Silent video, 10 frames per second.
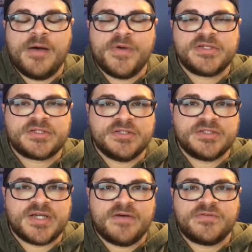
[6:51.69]
Basically
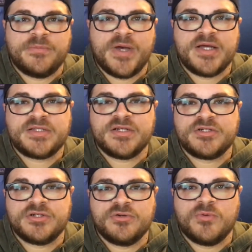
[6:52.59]
just have to pay
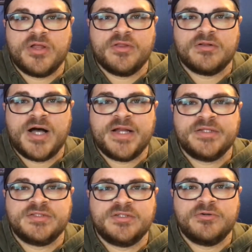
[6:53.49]
attention to what the line
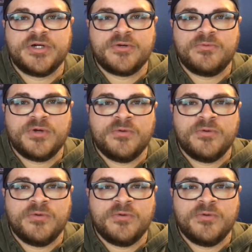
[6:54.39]
is doing